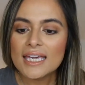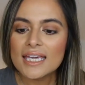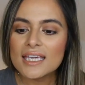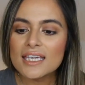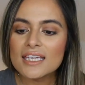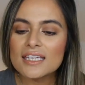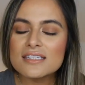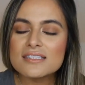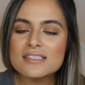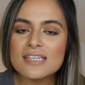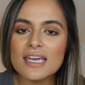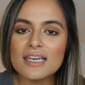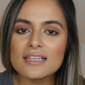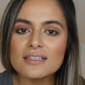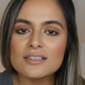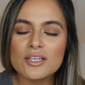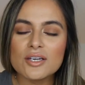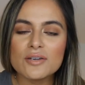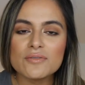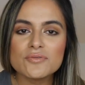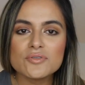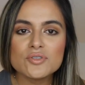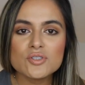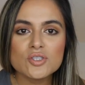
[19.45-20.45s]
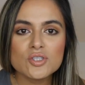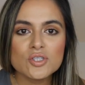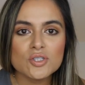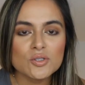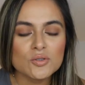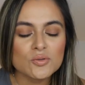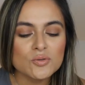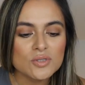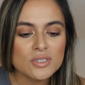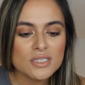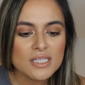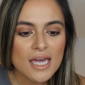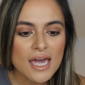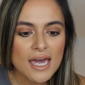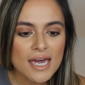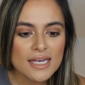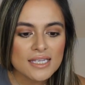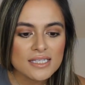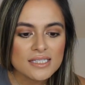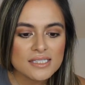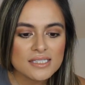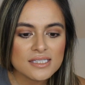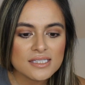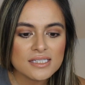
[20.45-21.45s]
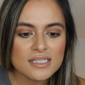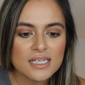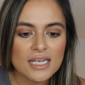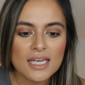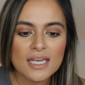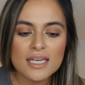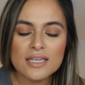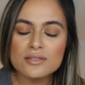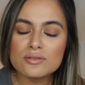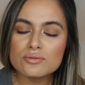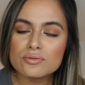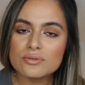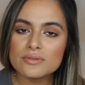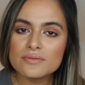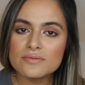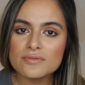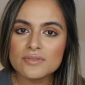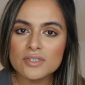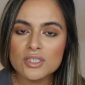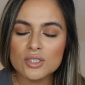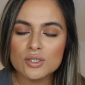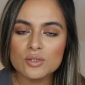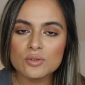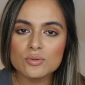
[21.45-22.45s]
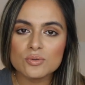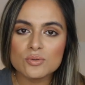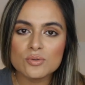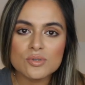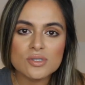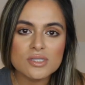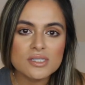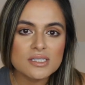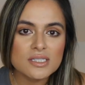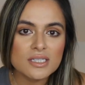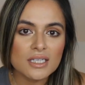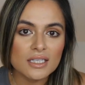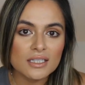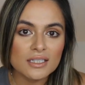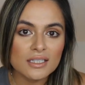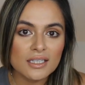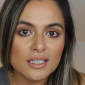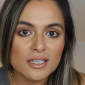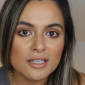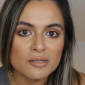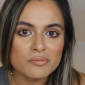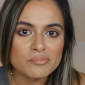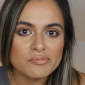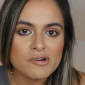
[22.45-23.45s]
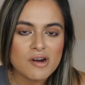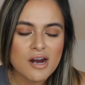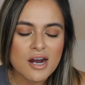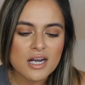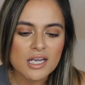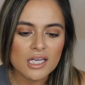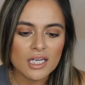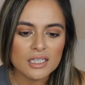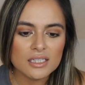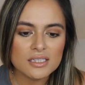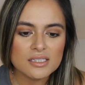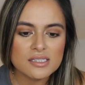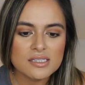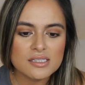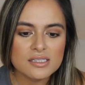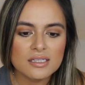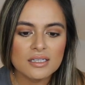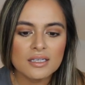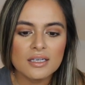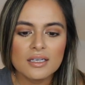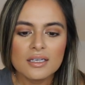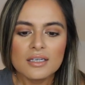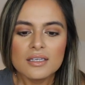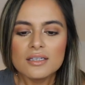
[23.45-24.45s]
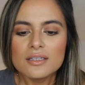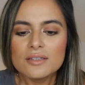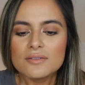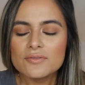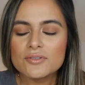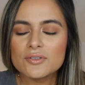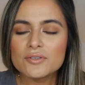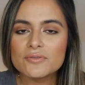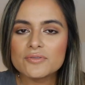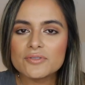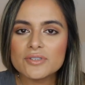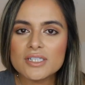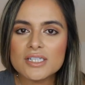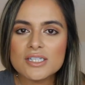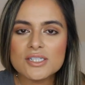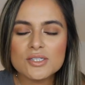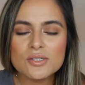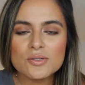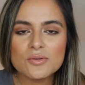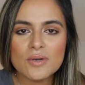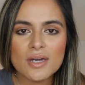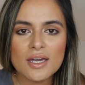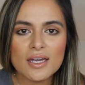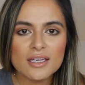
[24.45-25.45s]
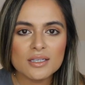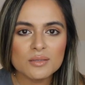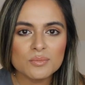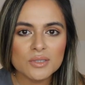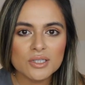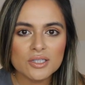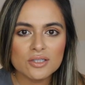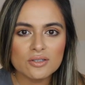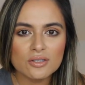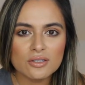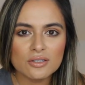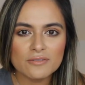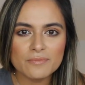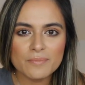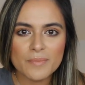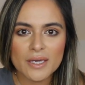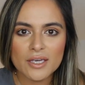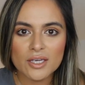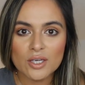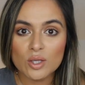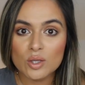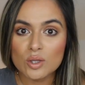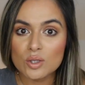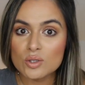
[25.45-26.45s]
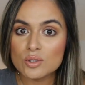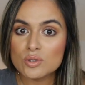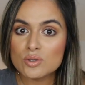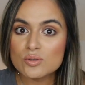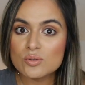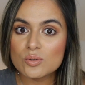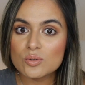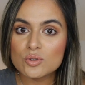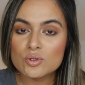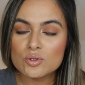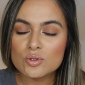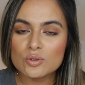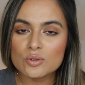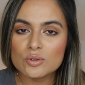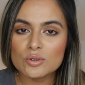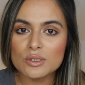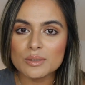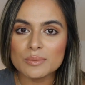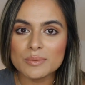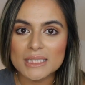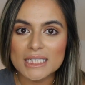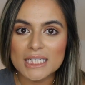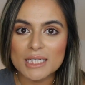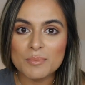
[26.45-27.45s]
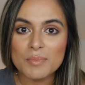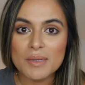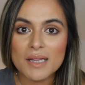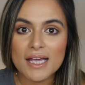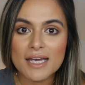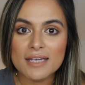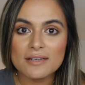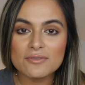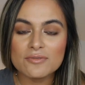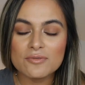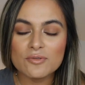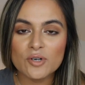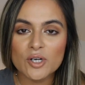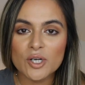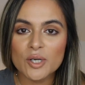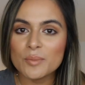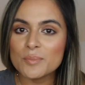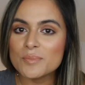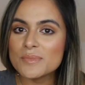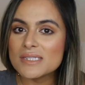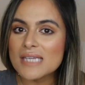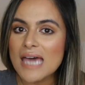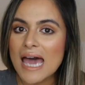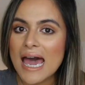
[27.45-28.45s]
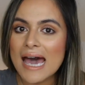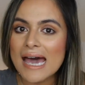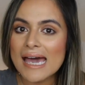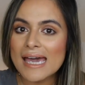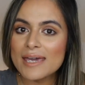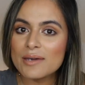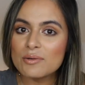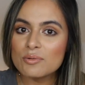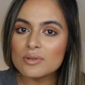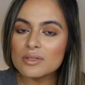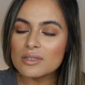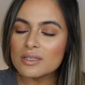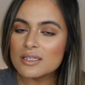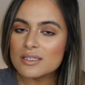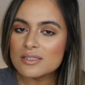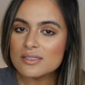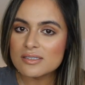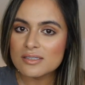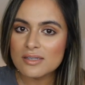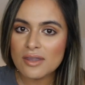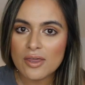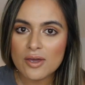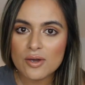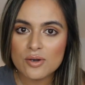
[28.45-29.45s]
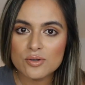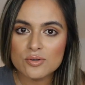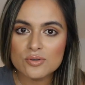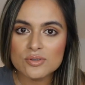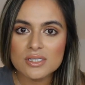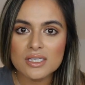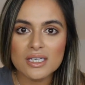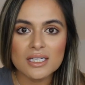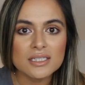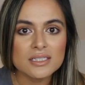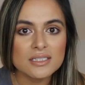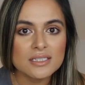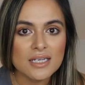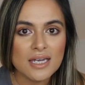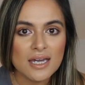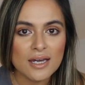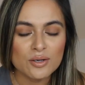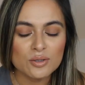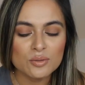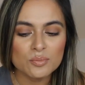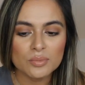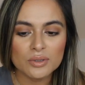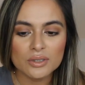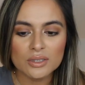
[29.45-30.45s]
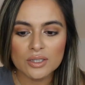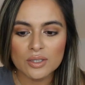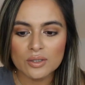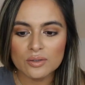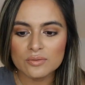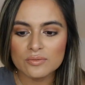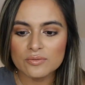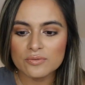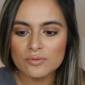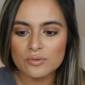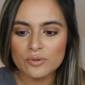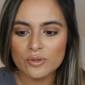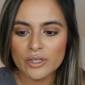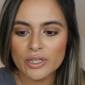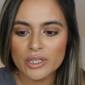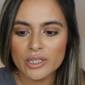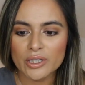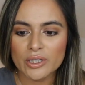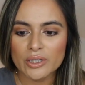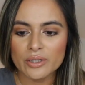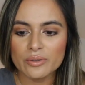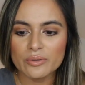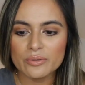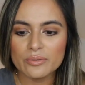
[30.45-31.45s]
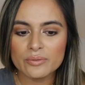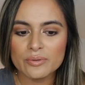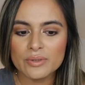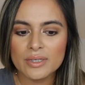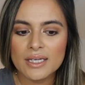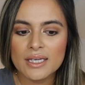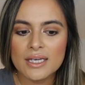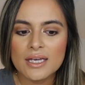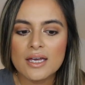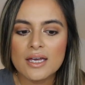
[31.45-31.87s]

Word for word: and I love to test and review skincare products. Feel free to add me on all of my other social media platforms. I will list those down below for you.